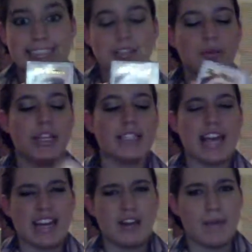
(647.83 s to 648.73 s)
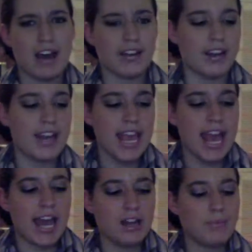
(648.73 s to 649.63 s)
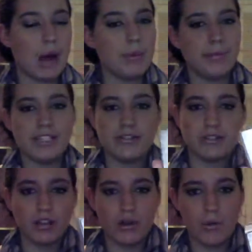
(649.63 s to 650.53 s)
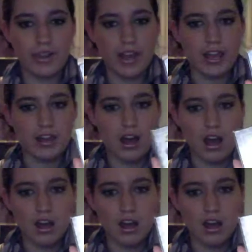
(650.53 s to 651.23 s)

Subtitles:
So I'm really excited about it, and I'll probably do a look with it